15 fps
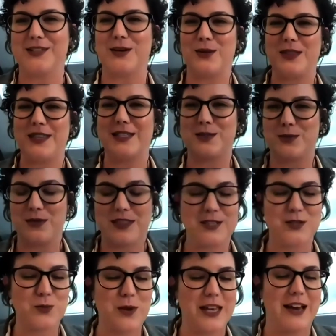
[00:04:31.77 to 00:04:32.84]
So this
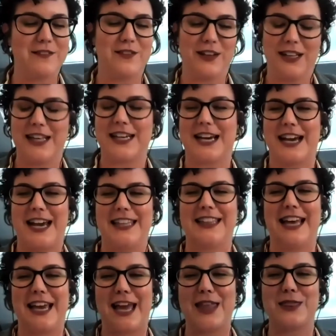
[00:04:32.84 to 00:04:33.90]
this week I felt like I had
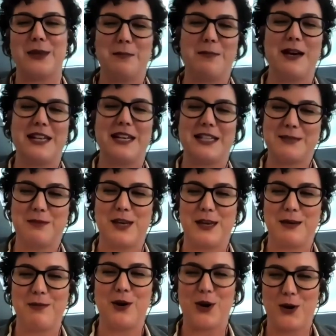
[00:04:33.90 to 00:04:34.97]
like the best
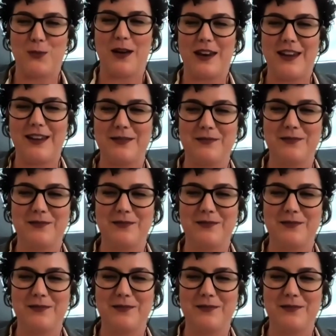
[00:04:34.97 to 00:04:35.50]
meme. Are you ready?